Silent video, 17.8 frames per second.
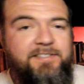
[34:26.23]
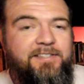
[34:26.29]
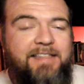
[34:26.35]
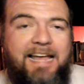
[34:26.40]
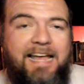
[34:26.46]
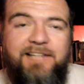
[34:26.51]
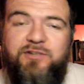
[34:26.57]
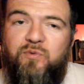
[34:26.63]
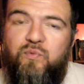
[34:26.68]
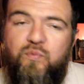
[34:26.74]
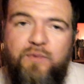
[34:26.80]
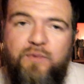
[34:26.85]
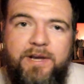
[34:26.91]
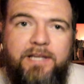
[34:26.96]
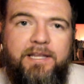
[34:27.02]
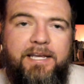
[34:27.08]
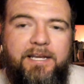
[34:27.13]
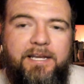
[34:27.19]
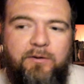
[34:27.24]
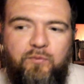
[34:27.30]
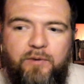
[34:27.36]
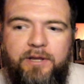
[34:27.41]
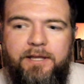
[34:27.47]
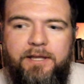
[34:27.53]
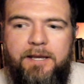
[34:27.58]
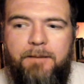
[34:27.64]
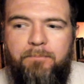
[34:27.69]
That's really,
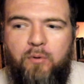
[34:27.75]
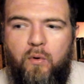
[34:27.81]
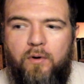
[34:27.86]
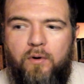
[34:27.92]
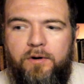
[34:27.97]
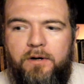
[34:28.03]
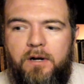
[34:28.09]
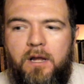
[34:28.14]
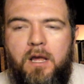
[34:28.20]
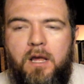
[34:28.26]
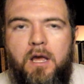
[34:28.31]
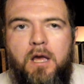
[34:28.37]
really important.